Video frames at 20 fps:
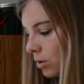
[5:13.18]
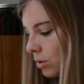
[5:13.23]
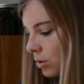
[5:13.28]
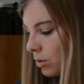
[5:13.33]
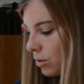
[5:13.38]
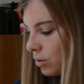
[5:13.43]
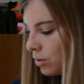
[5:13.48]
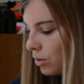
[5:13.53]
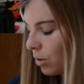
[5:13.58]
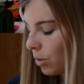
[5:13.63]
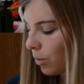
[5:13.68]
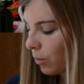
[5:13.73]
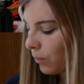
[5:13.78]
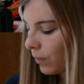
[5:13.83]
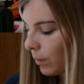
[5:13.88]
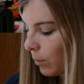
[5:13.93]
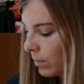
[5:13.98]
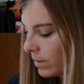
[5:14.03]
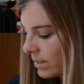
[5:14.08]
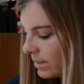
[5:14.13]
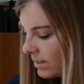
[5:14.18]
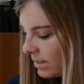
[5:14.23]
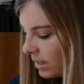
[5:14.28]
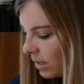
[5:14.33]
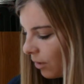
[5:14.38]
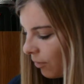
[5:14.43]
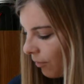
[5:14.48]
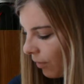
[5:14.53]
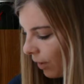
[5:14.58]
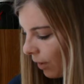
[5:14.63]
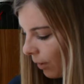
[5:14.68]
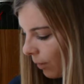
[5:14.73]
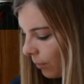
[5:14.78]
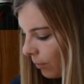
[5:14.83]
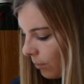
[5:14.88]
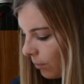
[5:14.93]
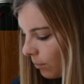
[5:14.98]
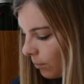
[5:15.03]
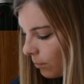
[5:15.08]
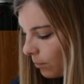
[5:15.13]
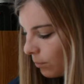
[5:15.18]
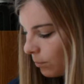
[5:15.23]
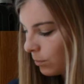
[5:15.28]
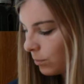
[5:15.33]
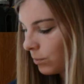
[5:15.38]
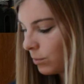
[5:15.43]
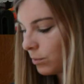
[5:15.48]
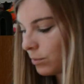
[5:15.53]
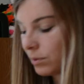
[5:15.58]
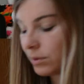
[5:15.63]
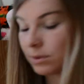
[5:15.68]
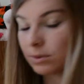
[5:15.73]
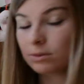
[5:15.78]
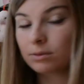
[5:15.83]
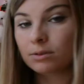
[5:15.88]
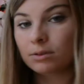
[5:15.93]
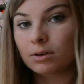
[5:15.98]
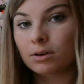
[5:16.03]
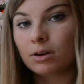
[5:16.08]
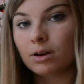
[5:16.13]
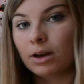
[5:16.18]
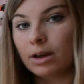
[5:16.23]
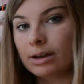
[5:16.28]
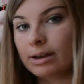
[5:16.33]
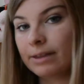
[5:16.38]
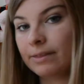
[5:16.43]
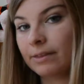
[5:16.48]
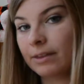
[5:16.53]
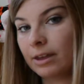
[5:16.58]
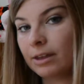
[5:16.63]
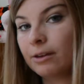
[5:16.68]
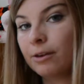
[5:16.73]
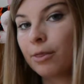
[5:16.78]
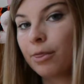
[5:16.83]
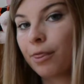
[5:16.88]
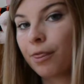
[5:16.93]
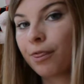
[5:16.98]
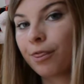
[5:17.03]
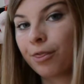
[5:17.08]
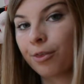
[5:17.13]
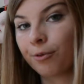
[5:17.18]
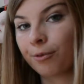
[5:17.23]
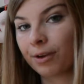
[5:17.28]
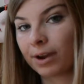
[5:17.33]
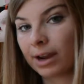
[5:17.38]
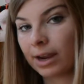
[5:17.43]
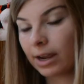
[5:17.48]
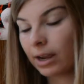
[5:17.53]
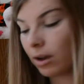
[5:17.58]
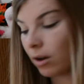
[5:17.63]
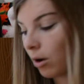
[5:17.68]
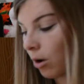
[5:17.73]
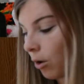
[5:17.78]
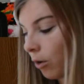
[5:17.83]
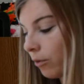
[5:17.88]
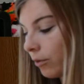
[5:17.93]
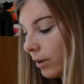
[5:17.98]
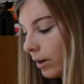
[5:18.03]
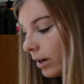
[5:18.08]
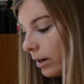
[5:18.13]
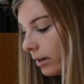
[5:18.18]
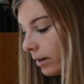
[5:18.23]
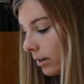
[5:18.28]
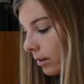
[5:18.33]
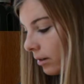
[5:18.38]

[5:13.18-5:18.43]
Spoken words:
So if it was 0 and then 3 over,